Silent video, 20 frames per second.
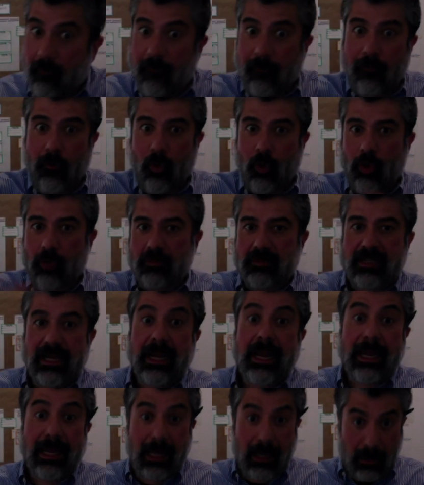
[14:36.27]
forms
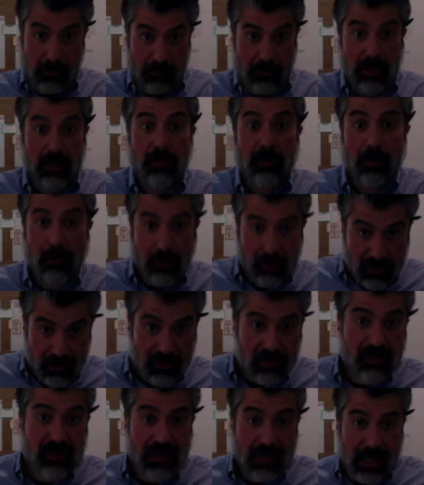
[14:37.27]
that it can be used.
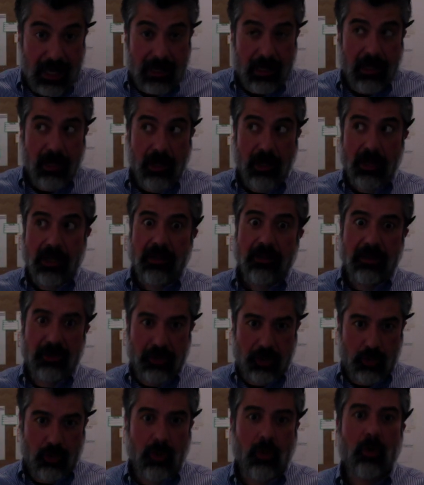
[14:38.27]
You see that
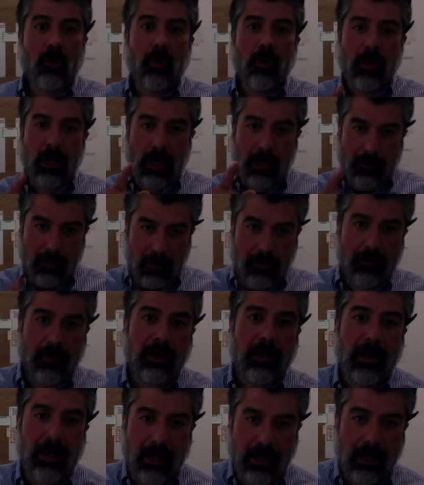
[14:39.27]
this drug will come up
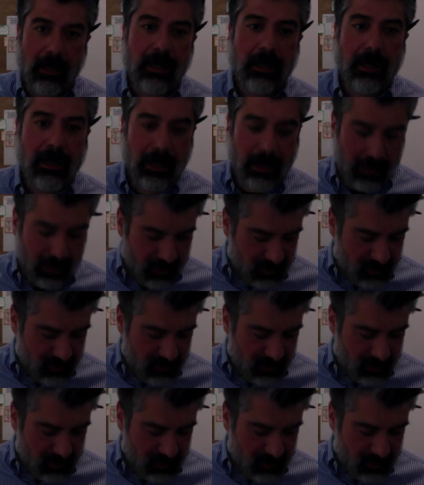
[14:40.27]
again and again in